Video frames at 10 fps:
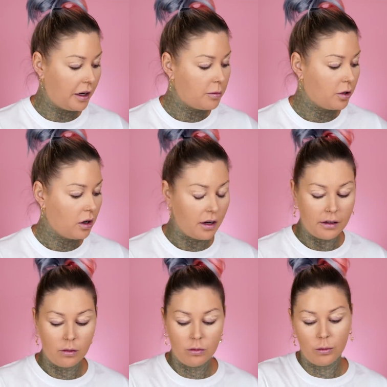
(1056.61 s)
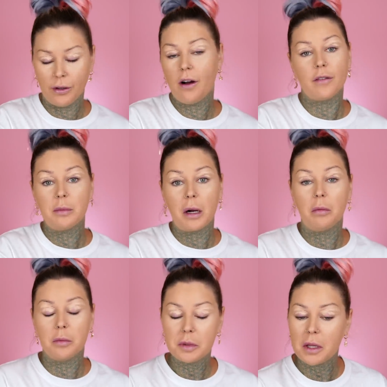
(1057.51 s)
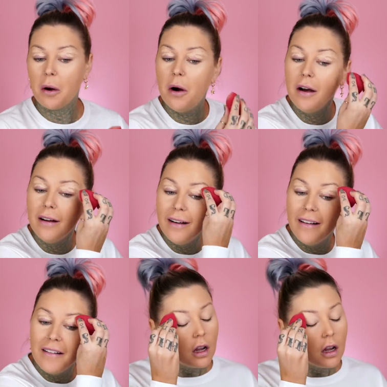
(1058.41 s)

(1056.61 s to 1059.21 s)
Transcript: that I'd put on and we don't have any problems, so.